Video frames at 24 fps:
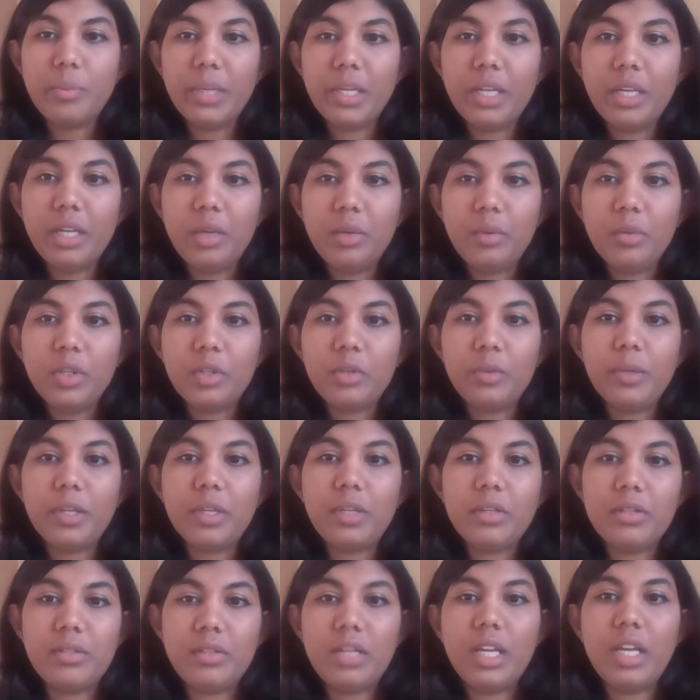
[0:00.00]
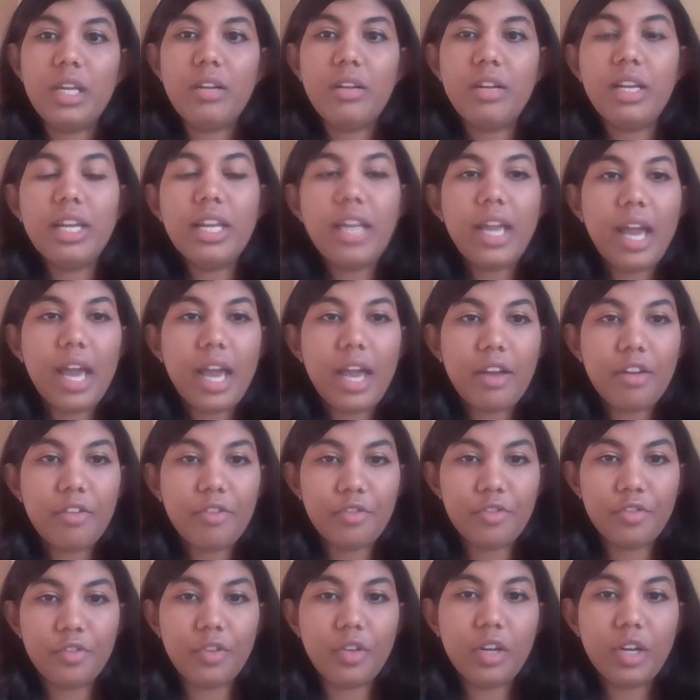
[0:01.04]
begin with because they really have